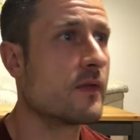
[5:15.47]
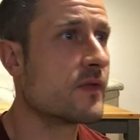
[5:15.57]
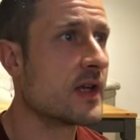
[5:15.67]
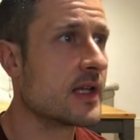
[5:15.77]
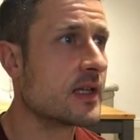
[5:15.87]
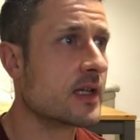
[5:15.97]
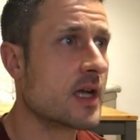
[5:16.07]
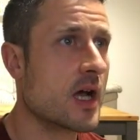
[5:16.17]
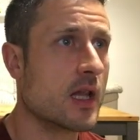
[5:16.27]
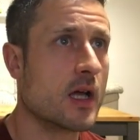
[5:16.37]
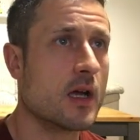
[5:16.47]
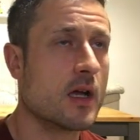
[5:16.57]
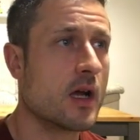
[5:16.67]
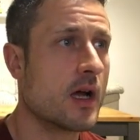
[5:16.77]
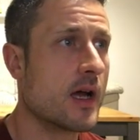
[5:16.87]
feeling the colour
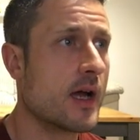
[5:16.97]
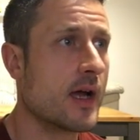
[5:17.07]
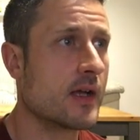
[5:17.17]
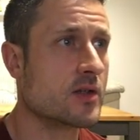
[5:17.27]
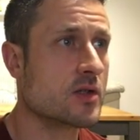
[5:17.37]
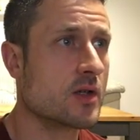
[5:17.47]
at